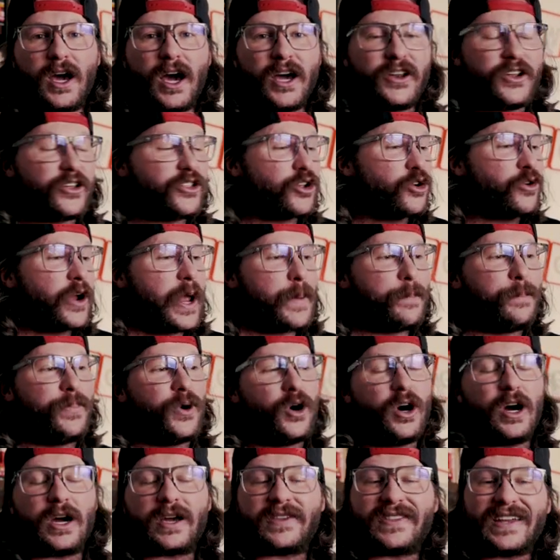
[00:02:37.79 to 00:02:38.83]
Another great
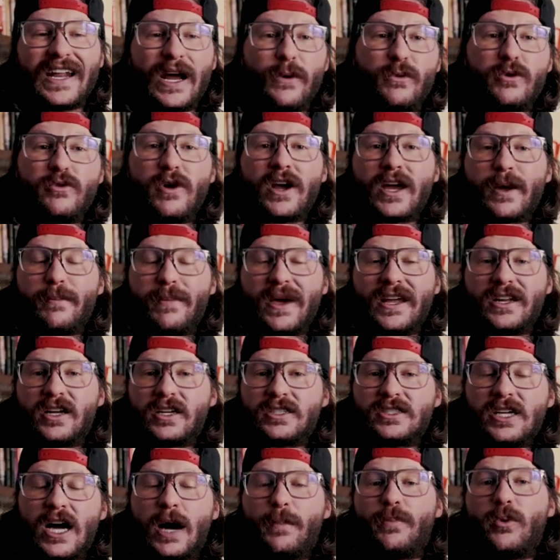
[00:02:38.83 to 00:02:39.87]
book that I would recommend
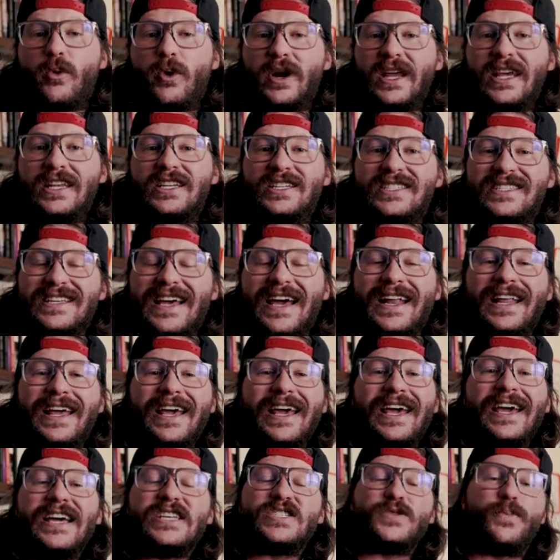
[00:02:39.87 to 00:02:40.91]
on top of what he just said
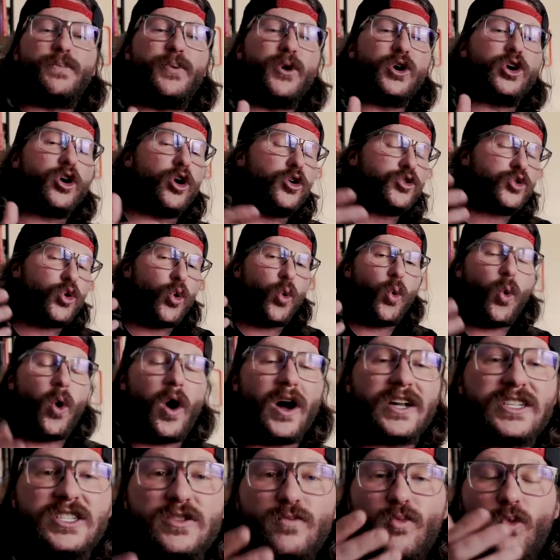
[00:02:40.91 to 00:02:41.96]
is a book called
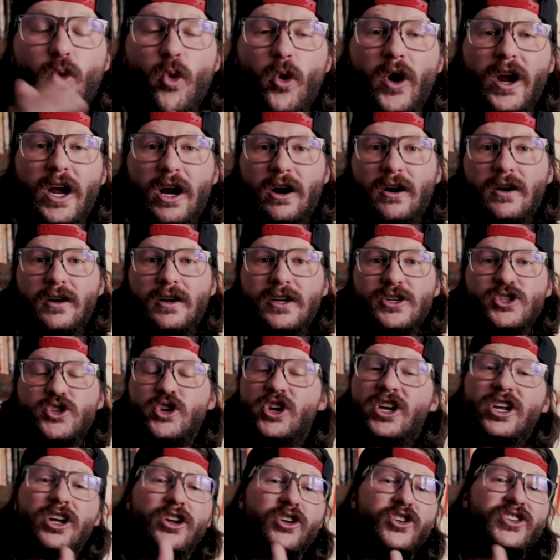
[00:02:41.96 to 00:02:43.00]
Quantum Warrior. So
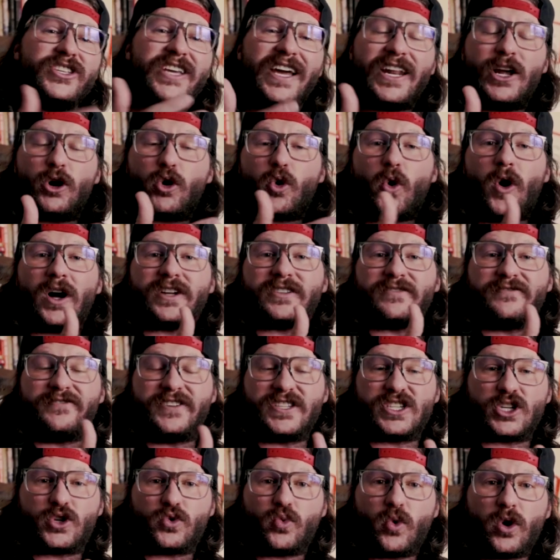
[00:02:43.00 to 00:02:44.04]
you can understand how quantum
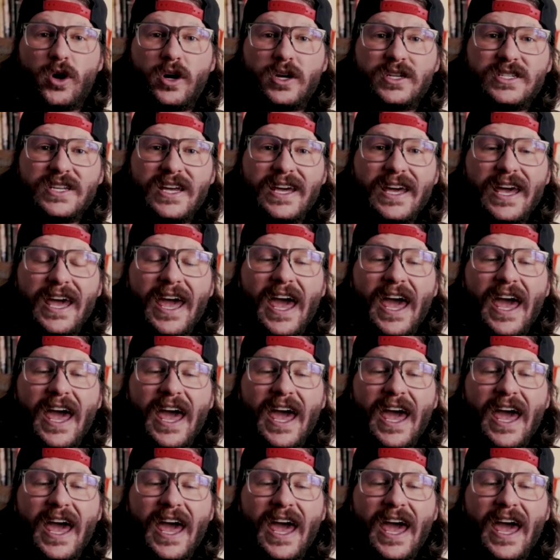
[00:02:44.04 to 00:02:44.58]
physics works